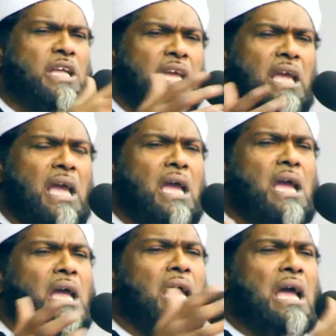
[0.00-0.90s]
care
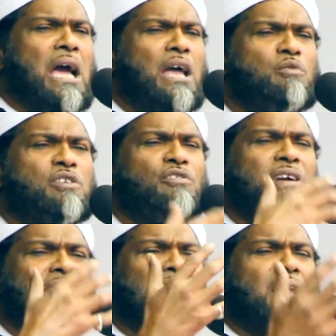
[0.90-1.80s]
and we
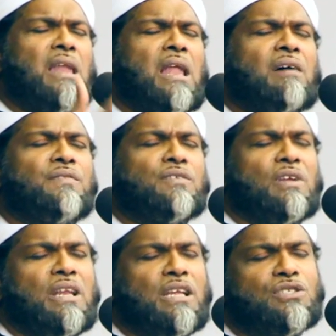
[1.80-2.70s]
create that love and
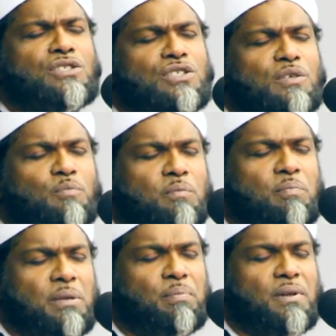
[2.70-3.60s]
relationship with
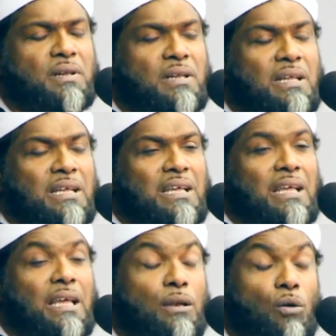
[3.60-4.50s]
people,
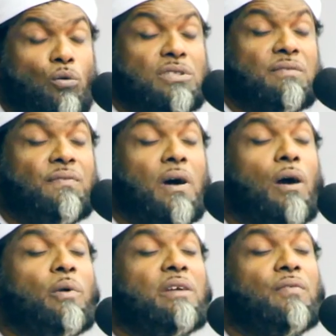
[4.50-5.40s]
it goes a far
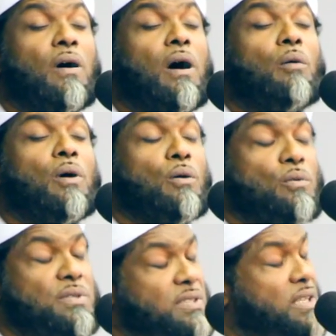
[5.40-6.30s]
way for our
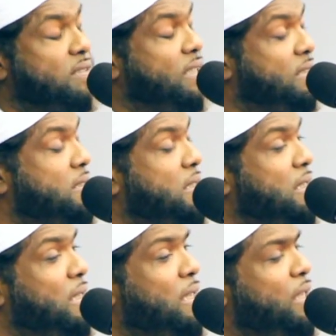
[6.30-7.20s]
own success.
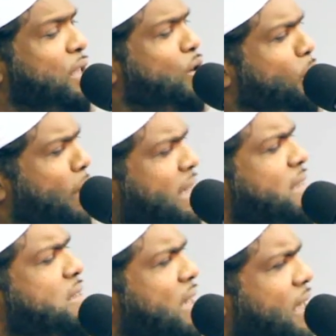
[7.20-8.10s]
You know, many a
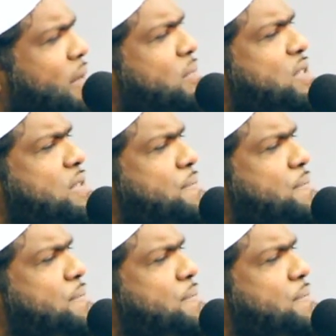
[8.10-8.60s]
times,